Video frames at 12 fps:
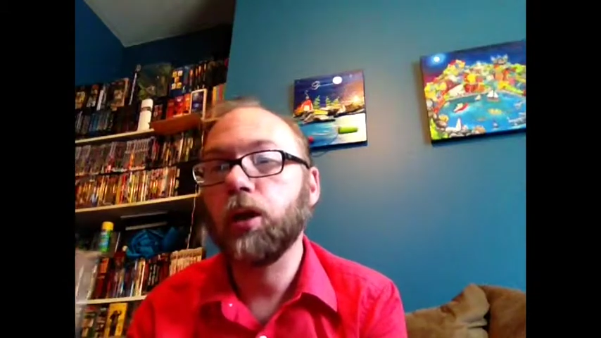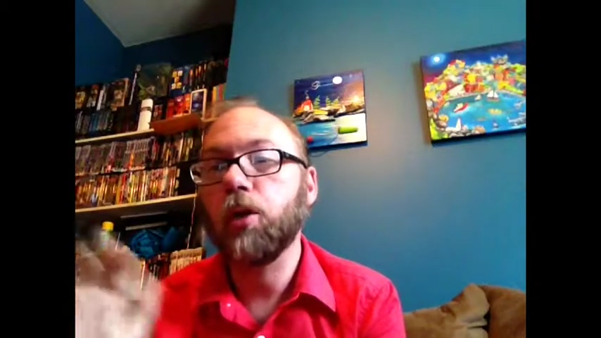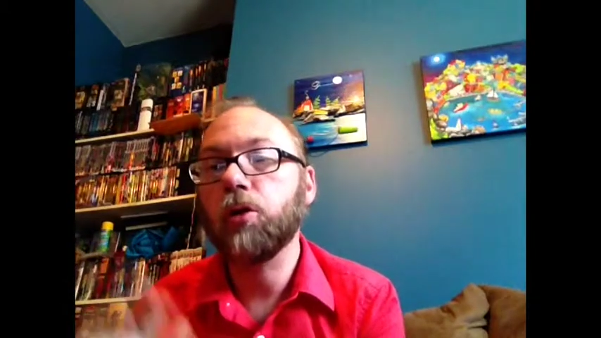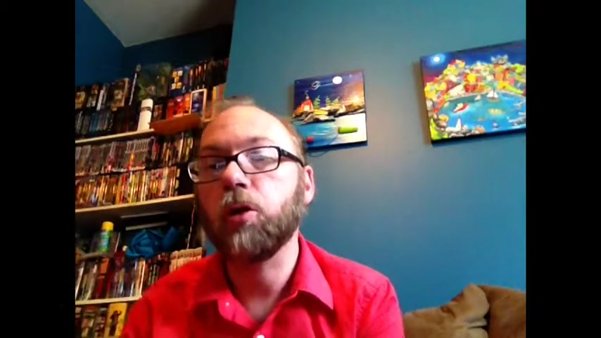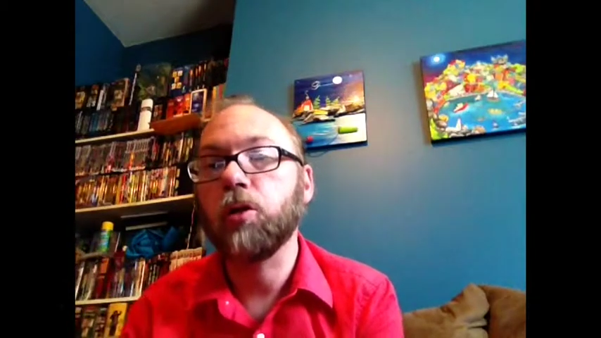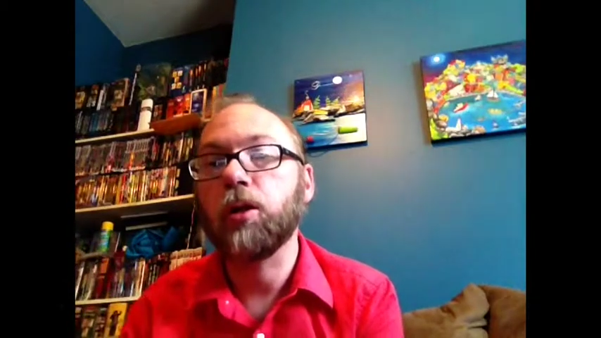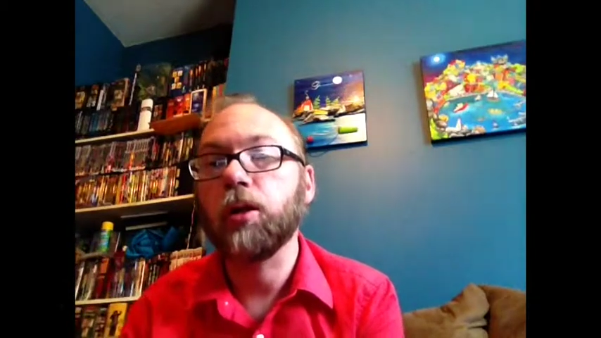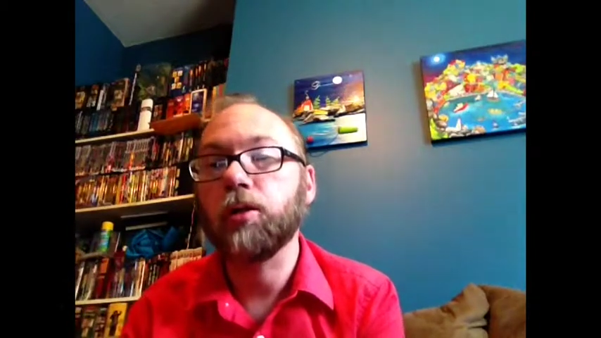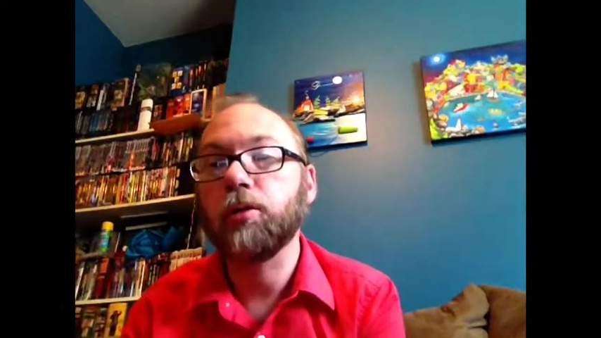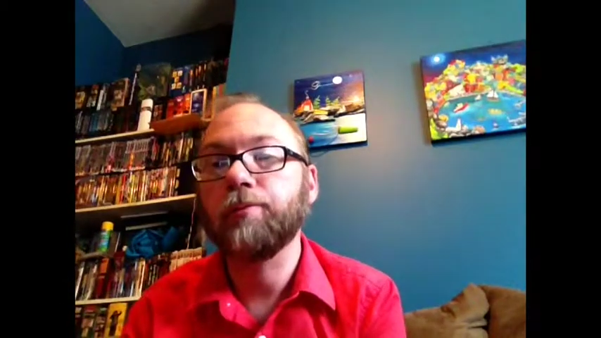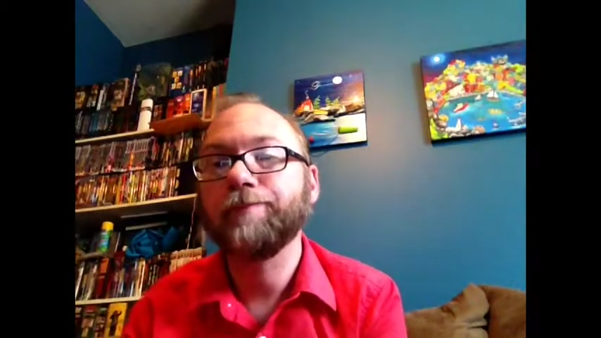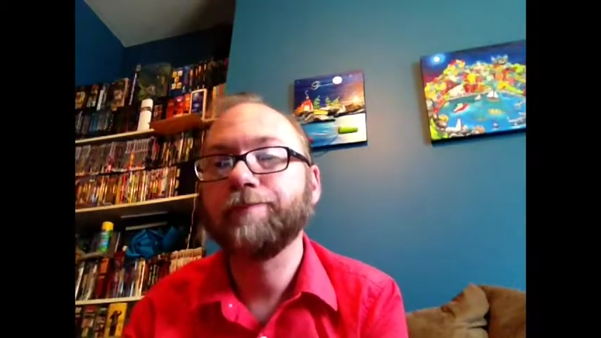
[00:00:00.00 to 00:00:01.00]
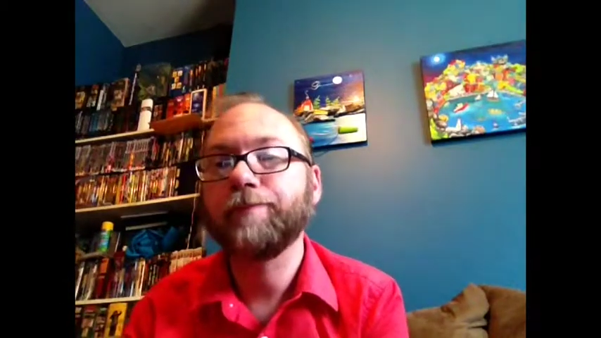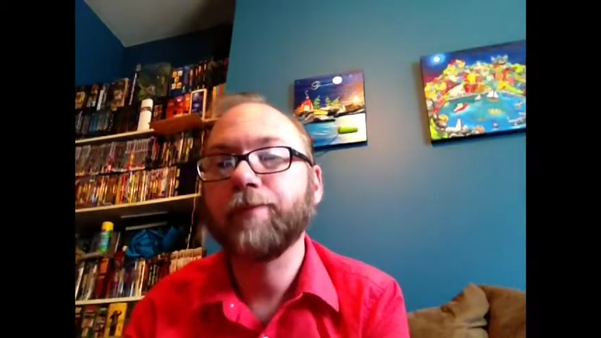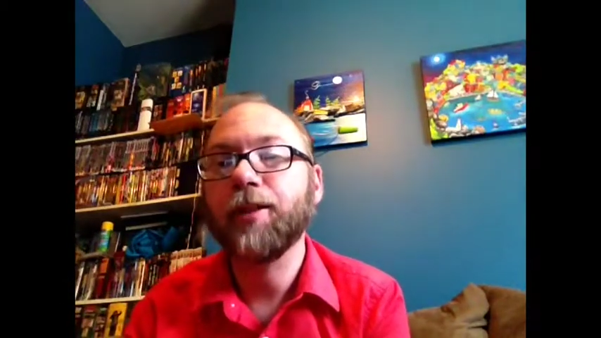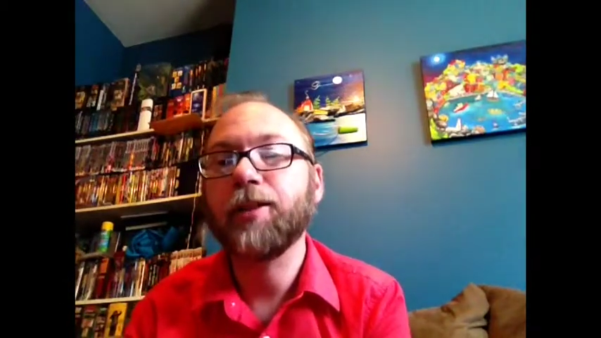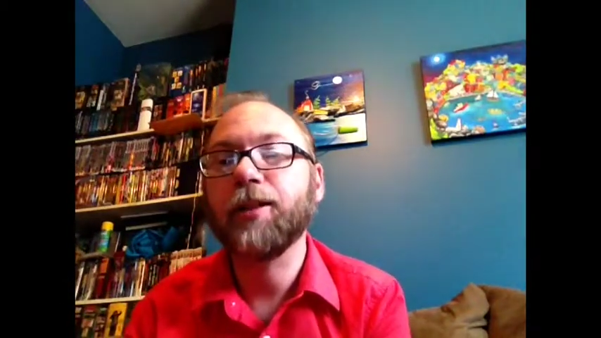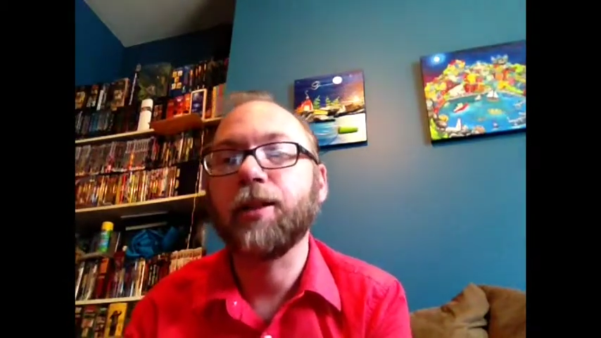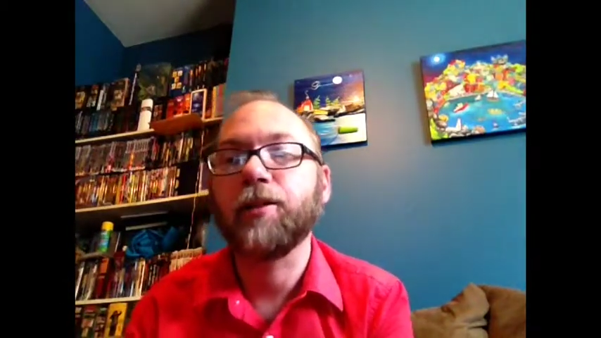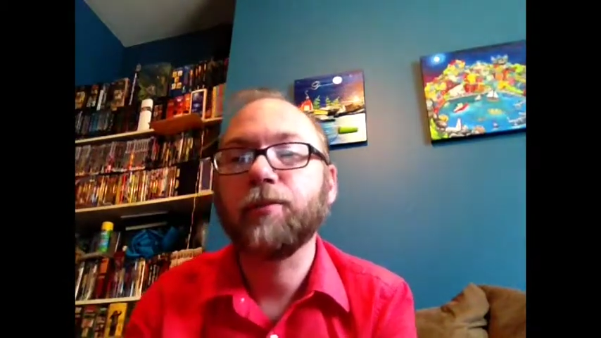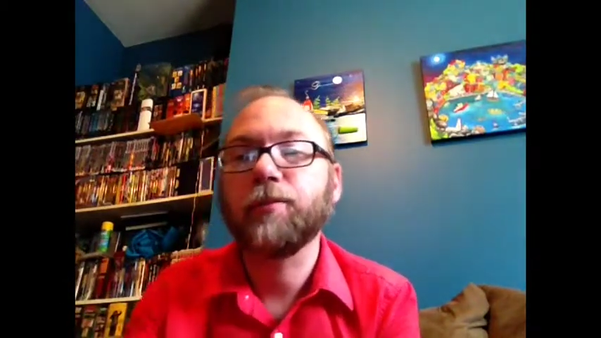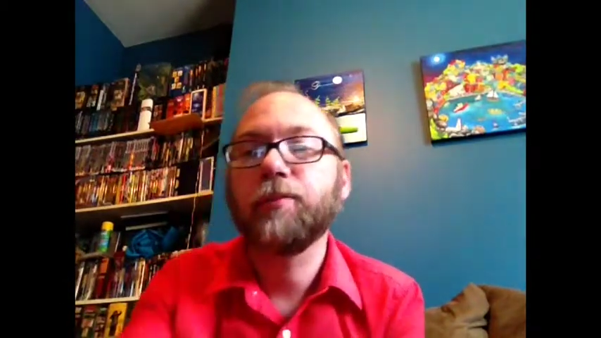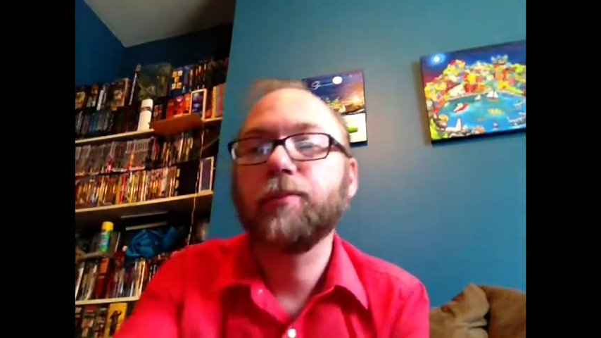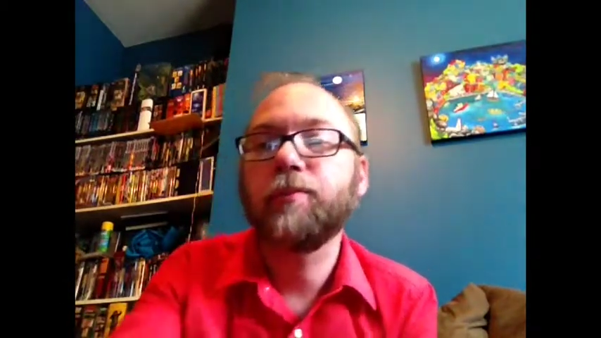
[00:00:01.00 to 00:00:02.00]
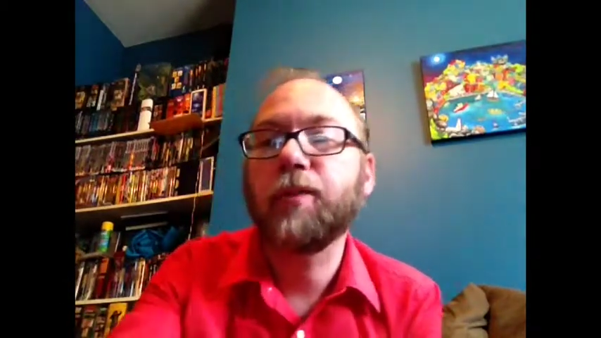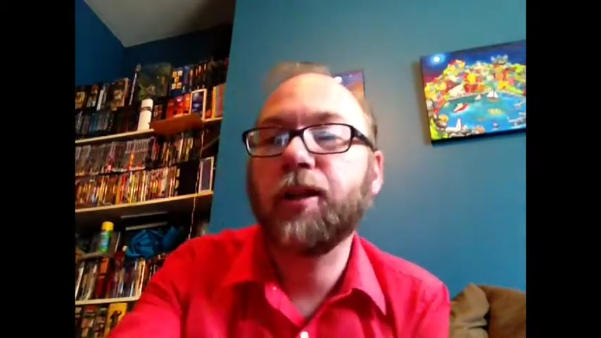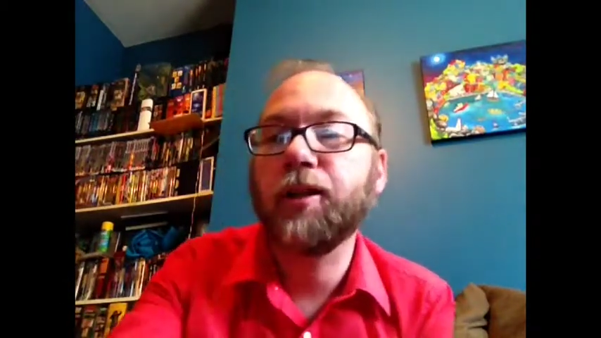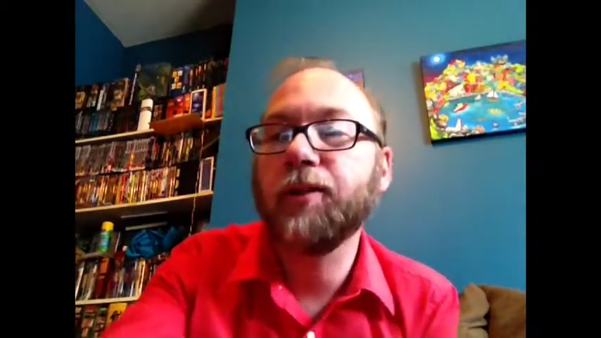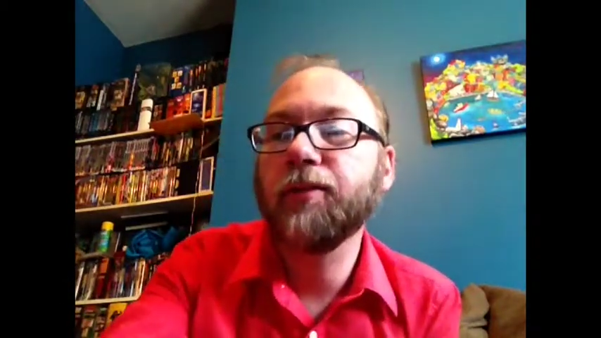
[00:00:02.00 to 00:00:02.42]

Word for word: art toy collection. Talk to you later. Bye.